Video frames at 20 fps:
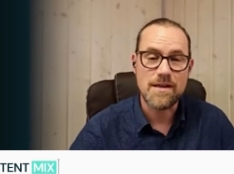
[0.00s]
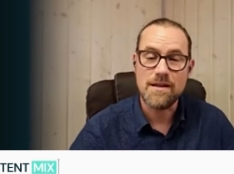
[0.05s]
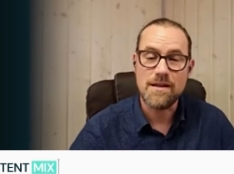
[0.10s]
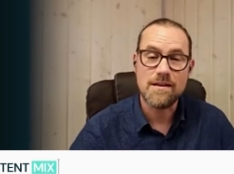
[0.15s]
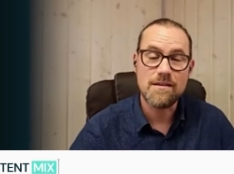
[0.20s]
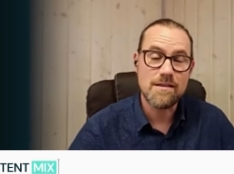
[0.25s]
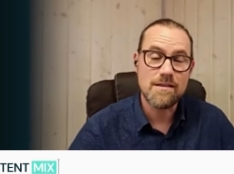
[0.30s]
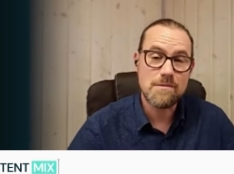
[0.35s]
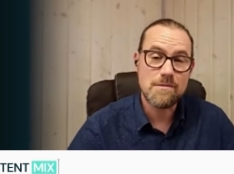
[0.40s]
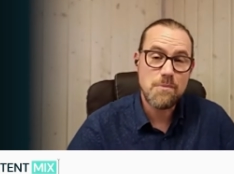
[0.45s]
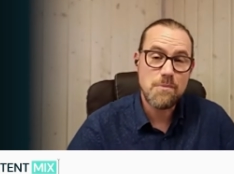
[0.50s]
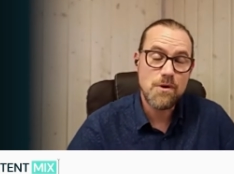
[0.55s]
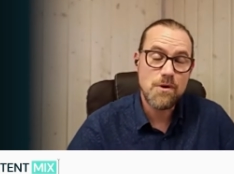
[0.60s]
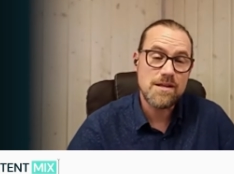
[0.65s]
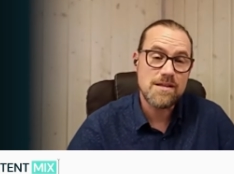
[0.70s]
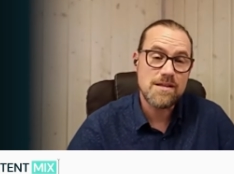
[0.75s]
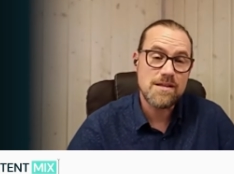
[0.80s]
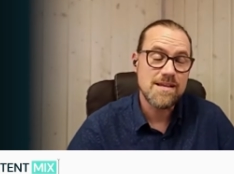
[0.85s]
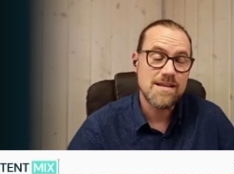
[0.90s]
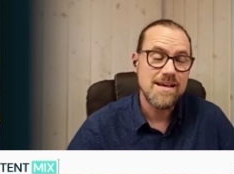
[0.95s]
And the point
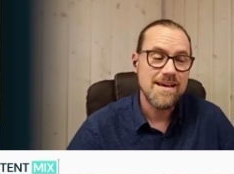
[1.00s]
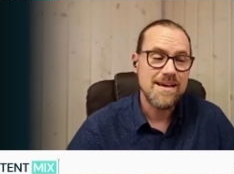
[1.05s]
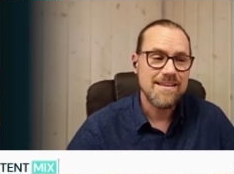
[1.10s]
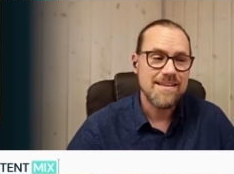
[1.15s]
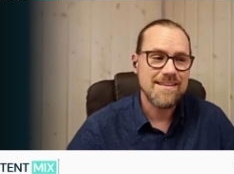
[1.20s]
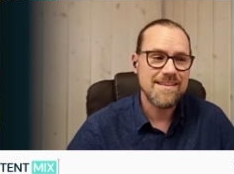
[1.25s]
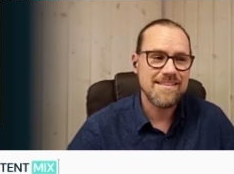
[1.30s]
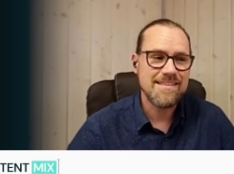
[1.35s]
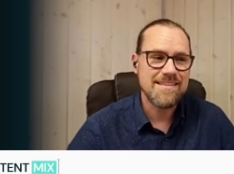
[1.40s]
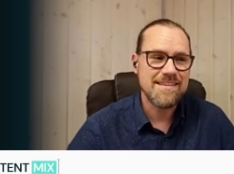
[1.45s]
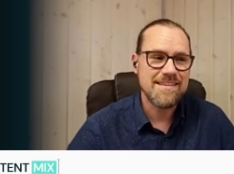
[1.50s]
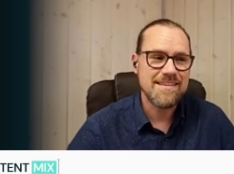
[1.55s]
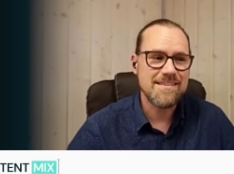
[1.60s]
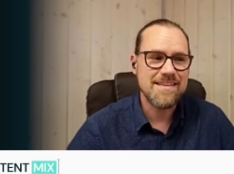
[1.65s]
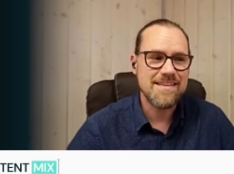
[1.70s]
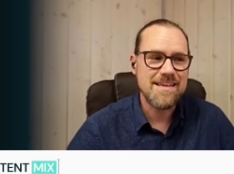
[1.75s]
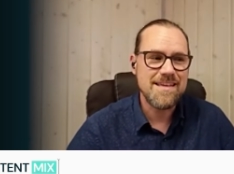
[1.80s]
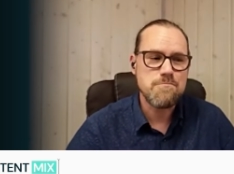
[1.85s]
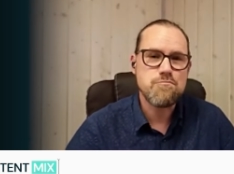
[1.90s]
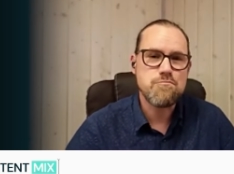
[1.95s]
is that
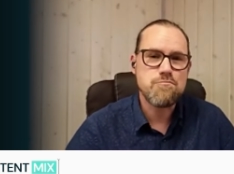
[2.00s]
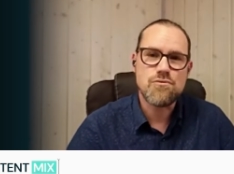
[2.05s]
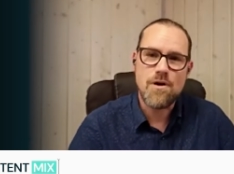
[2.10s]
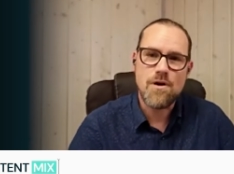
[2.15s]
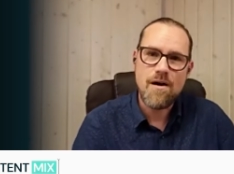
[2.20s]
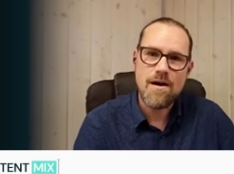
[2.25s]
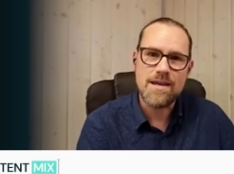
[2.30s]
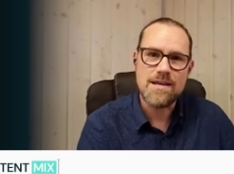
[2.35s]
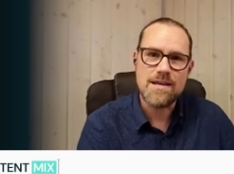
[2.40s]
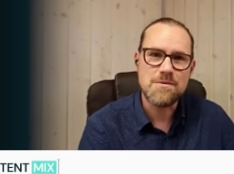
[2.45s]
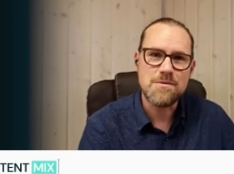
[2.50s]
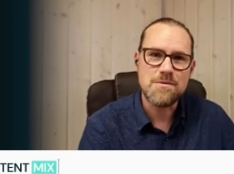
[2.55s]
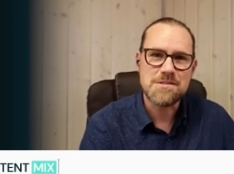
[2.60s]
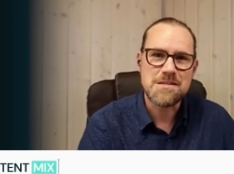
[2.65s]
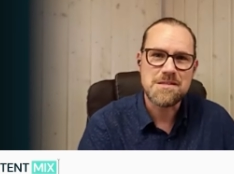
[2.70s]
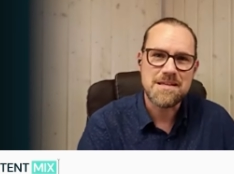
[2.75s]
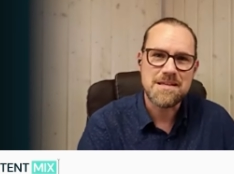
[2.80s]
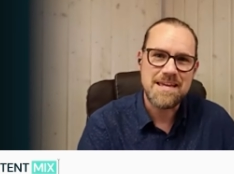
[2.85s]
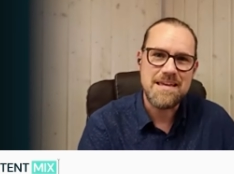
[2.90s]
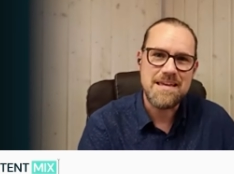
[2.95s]
their pride was
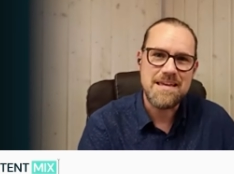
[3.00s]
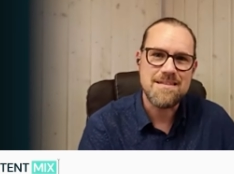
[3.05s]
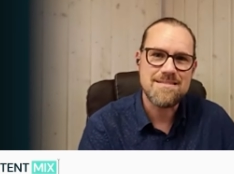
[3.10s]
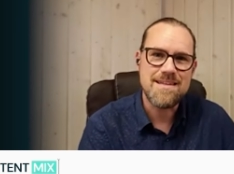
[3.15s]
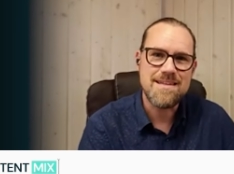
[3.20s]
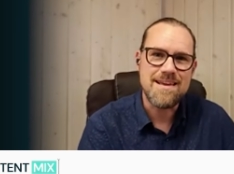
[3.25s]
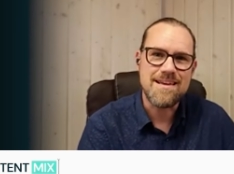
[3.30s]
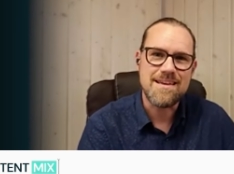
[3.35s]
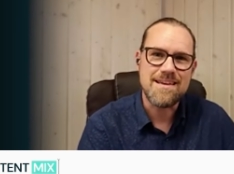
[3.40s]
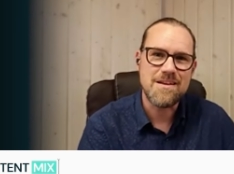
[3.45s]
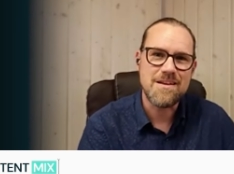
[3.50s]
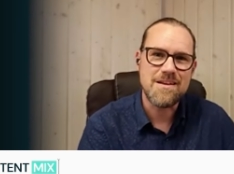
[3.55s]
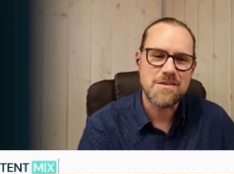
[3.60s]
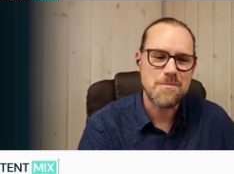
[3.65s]
the key thing.